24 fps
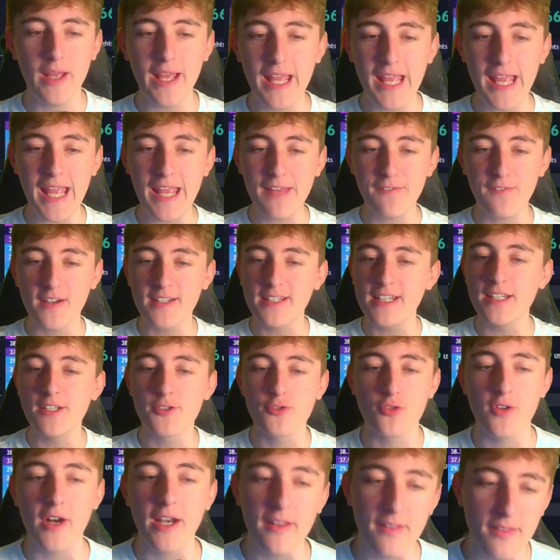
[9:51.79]
if I
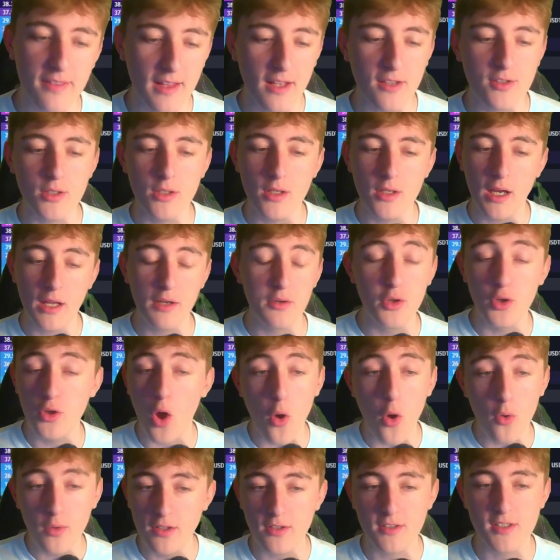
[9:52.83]
didn't draw anything else and
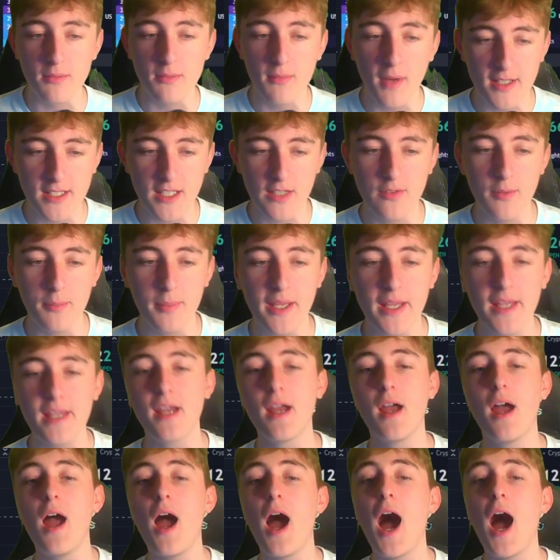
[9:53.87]
only looked at market cipher B,